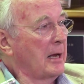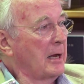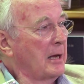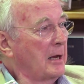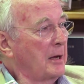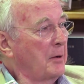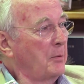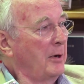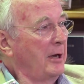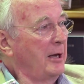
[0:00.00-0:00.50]

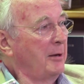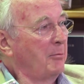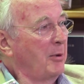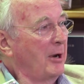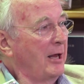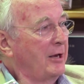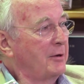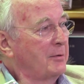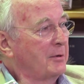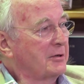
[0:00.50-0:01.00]
William
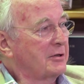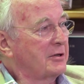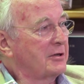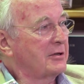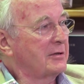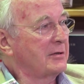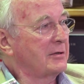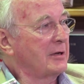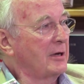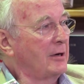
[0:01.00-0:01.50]
Blake
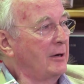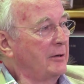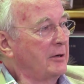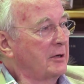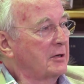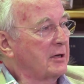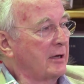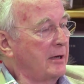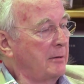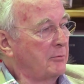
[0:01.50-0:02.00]
was on
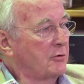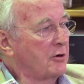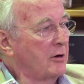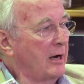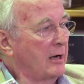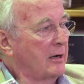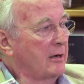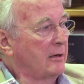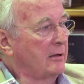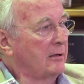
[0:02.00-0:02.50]
the same
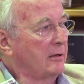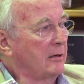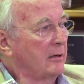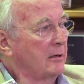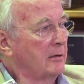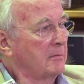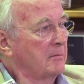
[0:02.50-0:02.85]
track, I think.